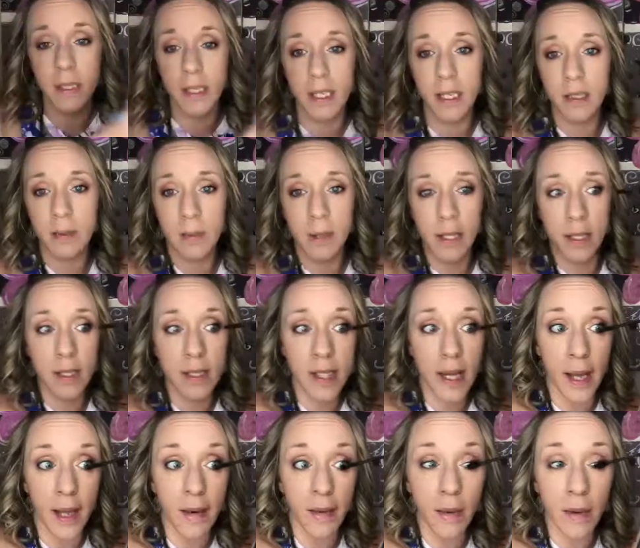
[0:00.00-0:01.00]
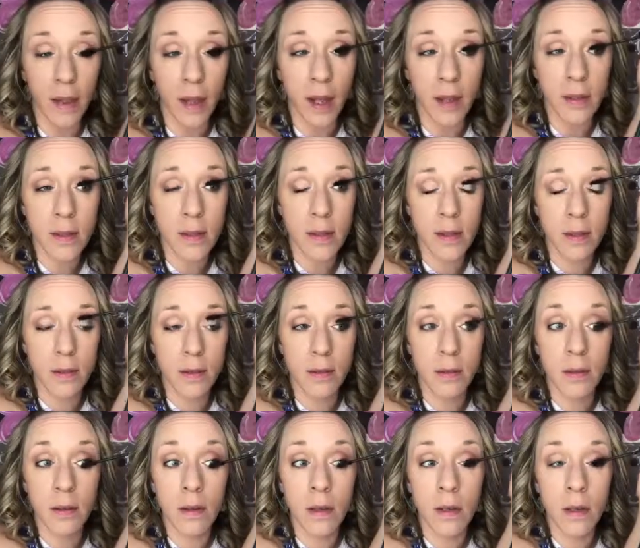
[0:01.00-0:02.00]
takes me 10 or less.
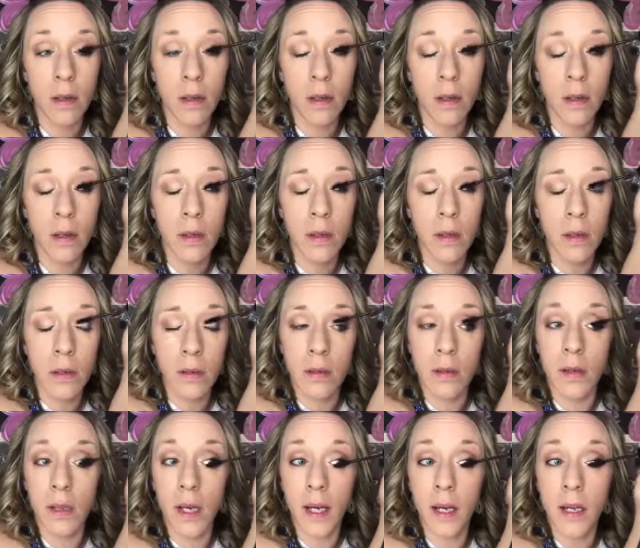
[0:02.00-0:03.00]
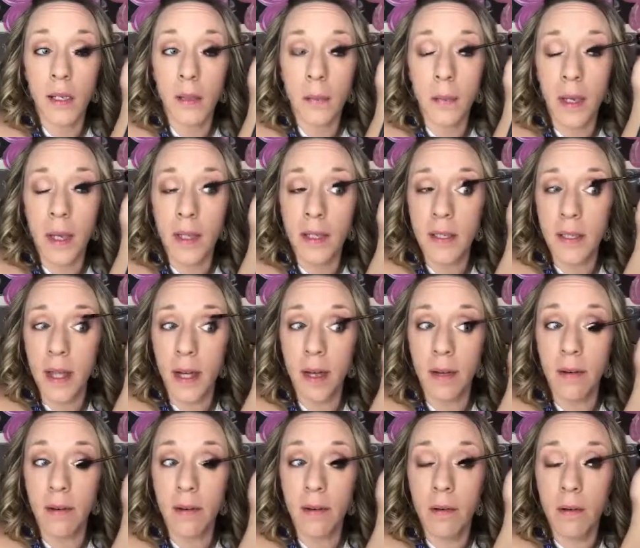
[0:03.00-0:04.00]
Kind of depends
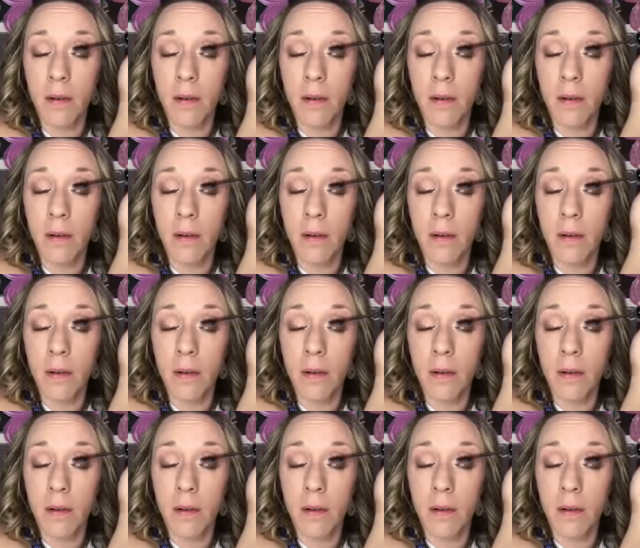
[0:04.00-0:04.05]
on